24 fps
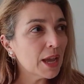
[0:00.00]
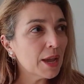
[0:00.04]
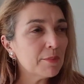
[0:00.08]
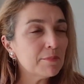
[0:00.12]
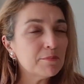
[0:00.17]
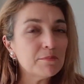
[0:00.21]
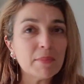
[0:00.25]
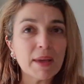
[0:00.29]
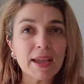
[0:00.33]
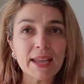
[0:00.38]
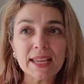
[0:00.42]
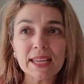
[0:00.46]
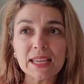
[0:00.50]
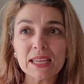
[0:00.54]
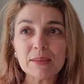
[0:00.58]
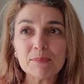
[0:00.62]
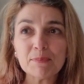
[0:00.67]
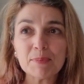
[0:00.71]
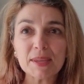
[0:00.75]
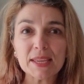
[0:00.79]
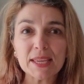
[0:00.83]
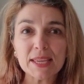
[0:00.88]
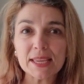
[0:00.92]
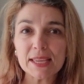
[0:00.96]

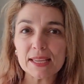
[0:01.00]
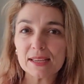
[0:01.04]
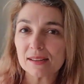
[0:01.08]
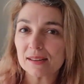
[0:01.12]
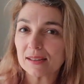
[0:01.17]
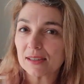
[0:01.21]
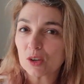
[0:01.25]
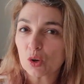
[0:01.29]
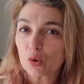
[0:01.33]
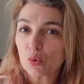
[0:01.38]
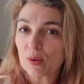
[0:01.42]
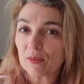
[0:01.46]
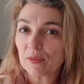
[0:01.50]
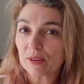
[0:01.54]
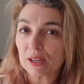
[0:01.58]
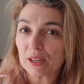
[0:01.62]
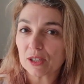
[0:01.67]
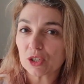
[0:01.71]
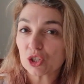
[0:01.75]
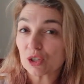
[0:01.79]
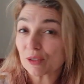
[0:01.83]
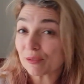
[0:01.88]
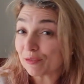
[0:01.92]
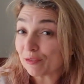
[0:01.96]
maybe an
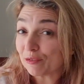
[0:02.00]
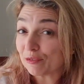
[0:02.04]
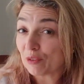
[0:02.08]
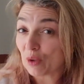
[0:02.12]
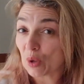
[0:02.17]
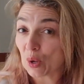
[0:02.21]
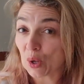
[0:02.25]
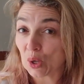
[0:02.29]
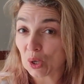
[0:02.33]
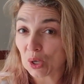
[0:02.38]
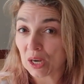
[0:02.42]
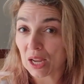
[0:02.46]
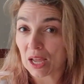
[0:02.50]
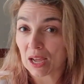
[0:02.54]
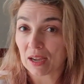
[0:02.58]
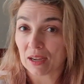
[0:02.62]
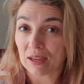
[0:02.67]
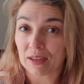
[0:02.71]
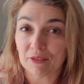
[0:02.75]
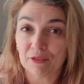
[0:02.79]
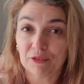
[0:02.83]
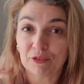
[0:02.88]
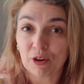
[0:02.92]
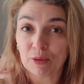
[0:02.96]
equivalent to
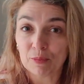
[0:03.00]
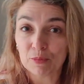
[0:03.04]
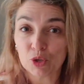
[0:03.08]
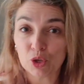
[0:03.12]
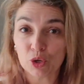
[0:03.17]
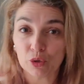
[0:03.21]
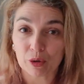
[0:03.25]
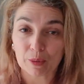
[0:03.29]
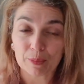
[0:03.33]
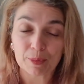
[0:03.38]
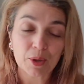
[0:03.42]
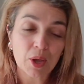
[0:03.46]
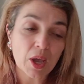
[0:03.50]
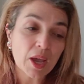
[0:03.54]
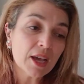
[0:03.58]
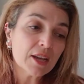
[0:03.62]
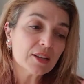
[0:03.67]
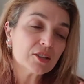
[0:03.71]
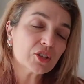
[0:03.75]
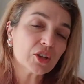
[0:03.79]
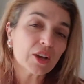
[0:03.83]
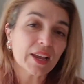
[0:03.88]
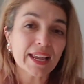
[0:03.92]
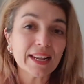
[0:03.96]
Furla from Europe.
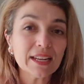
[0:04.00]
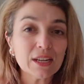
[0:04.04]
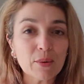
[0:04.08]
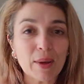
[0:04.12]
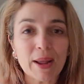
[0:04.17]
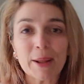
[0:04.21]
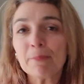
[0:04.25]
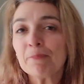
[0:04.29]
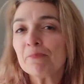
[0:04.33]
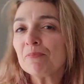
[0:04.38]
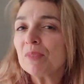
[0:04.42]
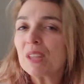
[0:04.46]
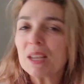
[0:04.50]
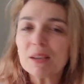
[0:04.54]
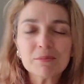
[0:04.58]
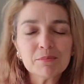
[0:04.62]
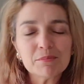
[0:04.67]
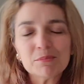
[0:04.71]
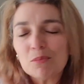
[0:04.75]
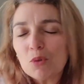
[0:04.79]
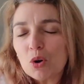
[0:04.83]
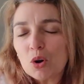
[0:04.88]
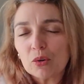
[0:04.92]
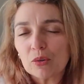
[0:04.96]
So anyway,
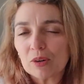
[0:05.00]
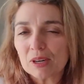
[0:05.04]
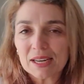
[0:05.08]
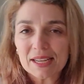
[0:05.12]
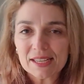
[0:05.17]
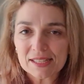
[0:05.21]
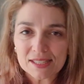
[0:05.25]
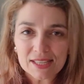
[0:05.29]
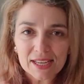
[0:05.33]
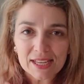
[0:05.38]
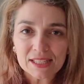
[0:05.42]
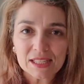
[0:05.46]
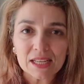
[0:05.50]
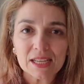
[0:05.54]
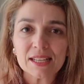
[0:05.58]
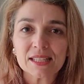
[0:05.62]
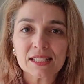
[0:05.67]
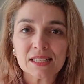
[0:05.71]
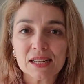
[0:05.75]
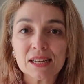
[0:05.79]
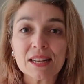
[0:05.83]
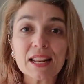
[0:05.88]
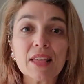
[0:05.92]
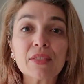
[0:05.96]
more or less, it's
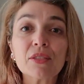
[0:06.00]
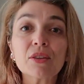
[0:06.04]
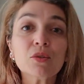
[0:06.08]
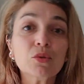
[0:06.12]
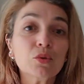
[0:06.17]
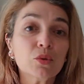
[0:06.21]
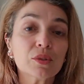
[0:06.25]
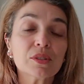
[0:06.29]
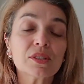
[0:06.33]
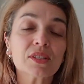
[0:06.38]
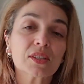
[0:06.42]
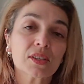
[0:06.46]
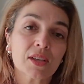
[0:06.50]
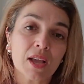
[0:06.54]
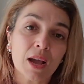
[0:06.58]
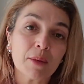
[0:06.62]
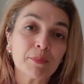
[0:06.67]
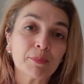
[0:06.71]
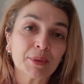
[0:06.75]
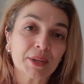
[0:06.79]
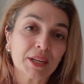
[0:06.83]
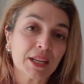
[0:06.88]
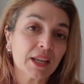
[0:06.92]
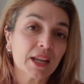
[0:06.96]
a leather goods
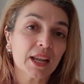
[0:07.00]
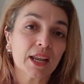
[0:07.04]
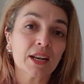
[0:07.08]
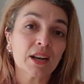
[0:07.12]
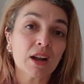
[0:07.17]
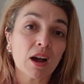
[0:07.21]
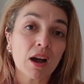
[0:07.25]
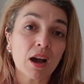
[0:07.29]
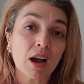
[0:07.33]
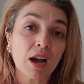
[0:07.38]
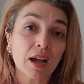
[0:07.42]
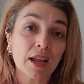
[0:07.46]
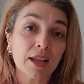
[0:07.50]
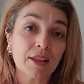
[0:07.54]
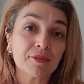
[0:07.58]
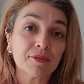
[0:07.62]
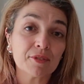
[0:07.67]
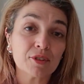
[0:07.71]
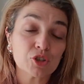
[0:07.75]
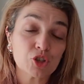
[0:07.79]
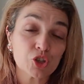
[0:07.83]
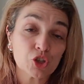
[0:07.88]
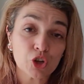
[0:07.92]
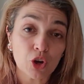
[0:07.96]
company, and I've
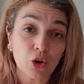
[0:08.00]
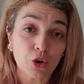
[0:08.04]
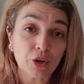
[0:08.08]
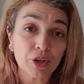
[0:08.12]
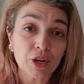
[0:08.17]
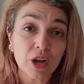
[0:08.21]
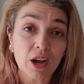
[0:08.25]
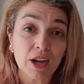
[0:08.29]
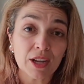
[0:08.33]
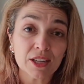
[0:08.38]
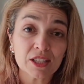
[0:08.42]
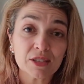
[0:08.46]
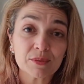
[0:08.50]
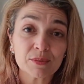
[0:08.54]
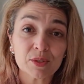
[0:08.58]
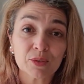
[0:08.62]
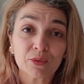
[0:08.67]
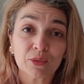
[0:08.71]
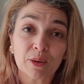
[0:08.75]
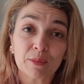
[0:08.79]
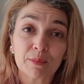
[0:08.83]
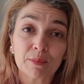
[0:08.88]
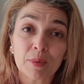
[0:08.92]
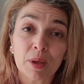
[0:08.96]
shown items
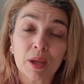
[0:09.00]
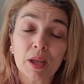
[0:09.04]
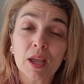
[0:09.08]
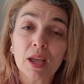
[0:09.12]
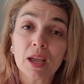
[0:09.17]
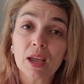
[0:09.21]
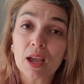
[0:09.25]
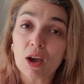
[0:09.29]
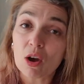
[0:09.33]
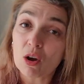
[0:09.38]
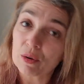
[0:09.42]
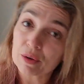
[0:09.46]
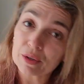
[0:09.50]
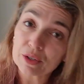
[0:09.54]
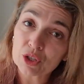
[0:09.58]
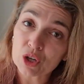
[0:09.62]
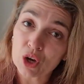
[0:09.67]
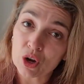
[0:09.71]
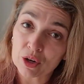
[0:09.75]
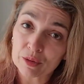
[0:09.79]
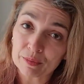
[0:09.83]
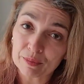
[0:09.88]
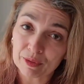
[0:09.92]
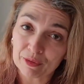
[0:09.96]
from
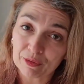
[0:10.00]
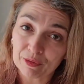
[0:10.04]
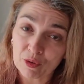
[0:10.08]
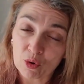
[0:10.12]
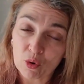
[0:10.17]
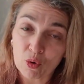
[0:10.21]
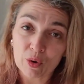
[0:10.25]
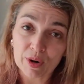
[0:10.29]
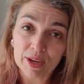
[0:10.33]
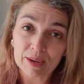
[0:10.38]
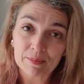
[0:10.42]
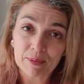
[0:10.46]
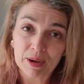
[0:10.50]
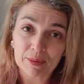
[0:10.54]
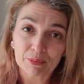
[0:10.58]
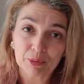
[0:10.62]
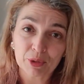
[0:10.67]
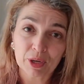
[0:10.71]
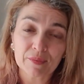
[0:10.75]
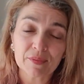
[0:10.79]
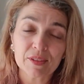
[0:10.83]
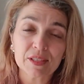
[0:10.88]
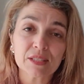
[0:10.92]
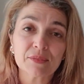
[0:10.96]
Auroton before in my
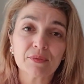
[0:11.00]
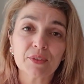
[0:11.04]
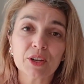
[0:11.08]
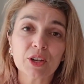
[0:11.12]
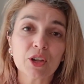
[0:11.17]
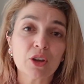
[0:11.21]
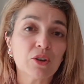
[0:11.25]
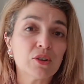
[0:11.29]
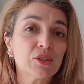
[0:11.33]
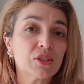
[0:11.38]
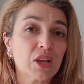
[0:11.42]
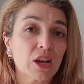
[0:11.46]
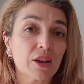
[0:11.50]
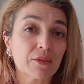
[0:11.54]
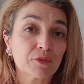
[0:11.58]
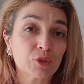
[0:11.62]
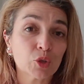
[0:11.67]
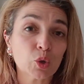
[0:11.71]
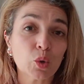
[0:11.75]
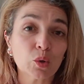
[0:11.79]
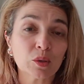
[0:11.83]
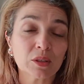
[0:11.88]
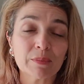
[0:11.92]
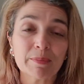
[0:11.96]
previous videos. I've
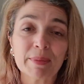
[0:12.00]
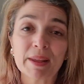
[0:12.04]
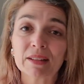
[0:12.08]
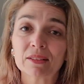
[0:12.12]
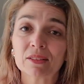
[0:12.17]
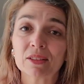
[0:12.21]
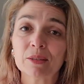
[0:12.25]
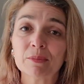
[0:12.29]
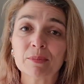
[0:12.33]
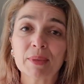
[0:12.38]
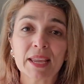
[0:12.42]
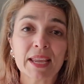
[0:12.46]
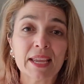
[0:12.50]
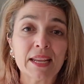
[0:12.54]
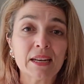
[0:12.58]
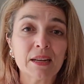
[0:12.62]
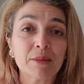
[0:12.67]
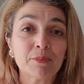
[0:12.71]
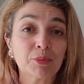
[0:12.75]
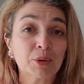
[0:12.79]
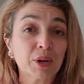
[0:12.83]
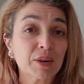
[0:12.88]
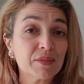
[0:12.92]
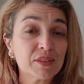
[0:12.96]
talked about them in a
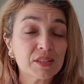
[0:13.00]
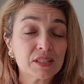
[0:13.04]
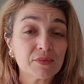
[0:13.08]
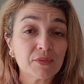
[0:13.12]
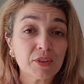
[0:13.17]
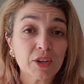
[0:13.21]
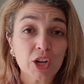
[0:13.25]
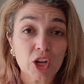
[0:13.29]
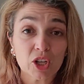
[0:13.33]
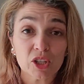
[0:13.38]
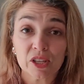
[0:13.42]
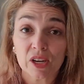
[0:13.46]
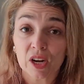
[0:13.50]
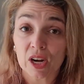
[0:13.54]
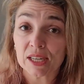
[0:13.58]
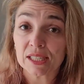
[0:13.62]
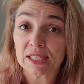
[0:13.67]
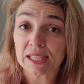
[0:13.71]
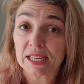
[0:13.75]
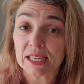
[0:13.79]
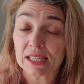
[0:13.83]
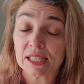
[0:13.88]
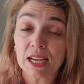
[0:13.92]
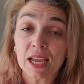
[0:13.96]
previous video that I
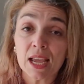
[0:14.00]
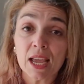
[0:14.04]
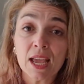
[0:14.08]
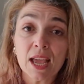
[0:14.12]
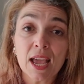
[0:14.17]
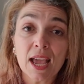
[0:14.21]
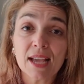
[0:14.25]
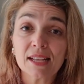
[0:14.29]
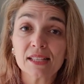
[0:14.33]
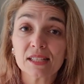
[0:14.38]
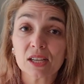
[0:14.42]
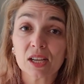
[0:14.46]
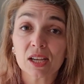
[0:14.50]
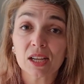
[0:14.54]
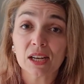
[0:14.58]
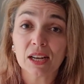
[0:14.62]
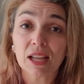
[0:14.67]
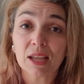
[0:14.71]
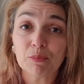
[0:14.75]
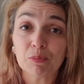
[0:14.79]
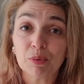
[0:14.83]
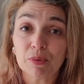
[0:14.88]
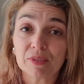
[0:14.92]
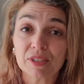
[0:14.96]
did as a
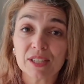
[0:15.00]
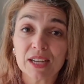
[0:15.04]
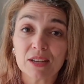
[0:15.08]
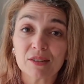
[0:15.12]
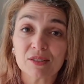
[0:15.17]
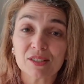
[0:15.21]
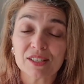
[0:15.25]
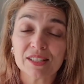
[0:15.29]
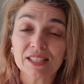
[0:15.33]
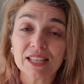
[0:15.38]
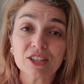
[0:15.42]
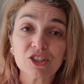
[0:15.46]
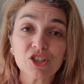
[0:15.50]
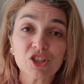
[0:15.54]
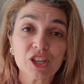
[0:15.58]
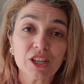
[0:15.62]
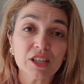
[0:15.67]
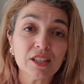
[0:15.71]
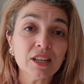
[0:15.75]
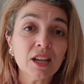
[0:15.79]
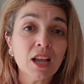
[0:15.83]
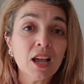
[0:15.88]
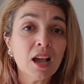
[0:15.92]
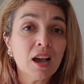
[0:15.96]
collab with
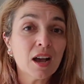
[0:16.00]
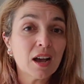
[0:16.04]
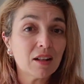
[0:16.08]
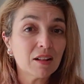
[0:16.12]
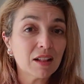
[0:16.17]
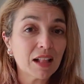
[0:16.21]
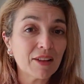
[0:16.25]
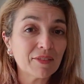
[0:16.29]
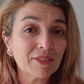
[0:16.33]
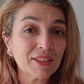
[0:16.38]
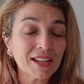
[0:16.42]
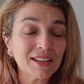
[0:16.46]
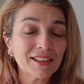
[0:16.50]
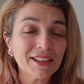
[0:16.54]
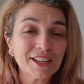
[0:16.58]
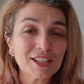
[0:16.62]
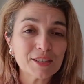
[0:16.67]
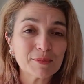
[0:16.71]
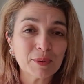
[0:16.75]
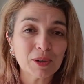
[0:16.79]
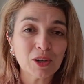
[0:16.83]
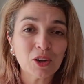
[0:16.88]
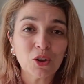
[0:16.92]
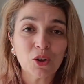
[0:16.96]
Saddiction. I'll have that
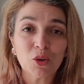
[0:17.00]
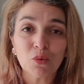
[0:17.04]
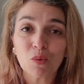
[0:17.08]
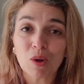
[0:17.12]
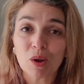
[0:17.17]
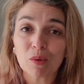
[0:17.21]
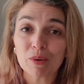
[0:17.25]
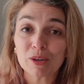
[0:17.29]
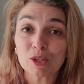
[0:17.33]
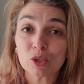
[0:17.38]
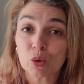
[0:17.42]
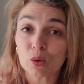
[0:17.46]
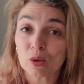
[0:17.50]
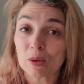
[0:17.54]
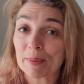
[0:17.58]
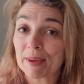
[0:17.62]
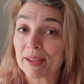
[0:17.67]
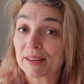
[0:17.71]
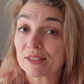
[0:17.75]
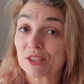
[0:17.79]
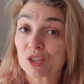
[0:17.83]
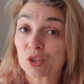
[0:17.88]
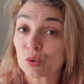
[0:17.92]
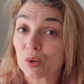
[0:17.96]
linked below, where we talk
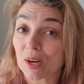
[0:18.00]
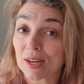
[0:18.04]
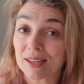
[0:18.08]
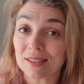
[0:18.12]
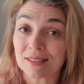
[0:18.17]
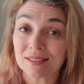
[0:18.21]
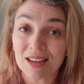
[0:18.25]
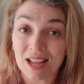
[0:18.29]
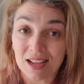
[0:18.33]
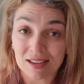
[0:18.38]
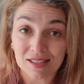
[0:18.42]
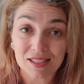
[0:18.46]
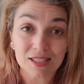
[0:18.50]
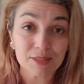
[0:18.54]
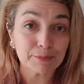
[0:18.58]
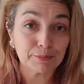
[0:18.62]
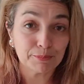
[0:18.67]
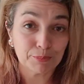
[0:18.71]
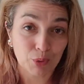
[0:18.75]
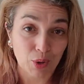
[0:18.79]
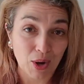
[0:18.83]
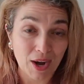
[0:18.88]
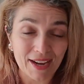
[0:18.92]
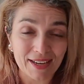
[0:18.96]
about Australian luxe
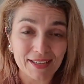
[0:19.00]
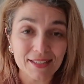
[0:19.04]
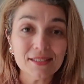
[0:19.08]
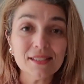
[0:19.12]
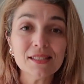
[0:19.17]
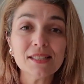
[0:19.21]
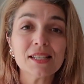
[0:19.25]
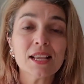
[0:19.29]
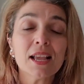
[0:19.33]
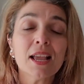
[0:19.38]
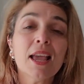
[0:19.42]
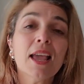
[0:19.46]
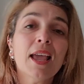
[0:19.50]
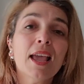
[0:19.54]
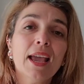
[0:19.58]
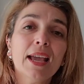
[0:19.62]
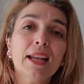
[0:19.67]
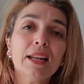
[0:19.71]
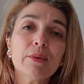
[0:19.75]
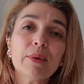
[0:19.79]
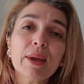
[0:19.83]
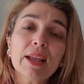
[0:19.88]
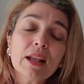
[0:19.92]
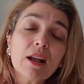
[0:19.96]
brands.
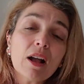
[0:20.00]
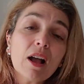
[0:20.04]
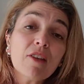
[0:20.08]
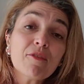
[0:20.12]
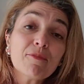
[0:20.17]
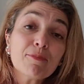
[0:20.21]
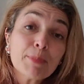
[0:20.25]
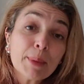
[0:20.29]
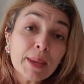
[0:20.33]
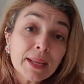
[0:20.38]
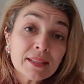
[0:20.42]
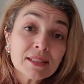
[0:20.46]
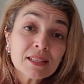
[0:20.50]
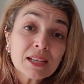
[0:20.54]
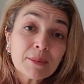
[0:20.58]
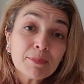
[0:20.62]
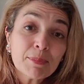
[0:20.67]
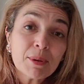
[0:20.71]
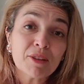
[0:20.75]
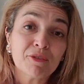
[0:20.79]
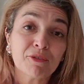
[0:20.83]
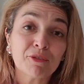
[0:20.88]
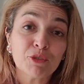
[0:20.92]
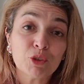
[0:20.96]
Anyway, I've picked up
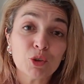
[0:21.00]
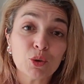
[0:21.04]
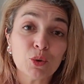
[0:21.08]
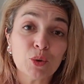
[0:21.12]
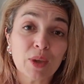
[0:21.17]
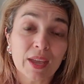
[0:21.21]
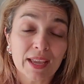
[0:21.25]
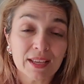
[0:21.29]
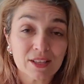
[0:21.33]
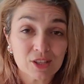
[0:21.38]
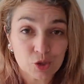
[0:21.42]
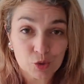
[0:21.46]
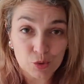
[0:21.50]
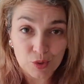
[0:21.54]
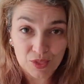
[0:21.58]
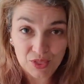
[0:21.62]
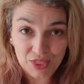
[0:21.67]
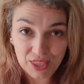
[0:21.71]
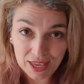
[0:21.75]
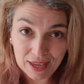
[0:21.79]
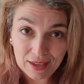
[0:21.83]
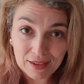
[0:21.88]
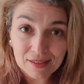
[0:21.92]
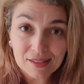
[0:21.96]
a few extra
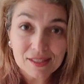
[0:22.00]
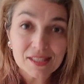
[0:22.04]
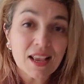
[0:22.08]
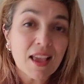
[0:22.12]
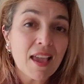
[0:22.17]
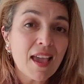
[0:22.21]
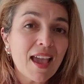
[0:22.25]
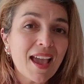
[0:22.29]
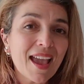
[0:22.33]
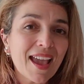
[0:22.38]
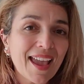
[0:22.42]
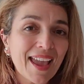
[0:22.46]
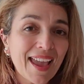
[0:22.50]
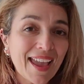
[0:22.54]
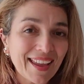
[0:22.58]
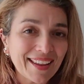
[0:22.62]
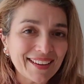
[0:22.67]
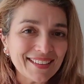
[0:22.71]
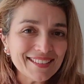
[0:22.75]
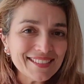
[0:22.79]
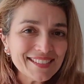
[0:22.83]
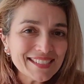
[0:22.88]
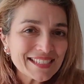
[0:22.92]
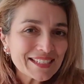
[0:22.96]
things,
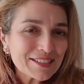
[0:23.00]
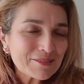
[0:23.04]
and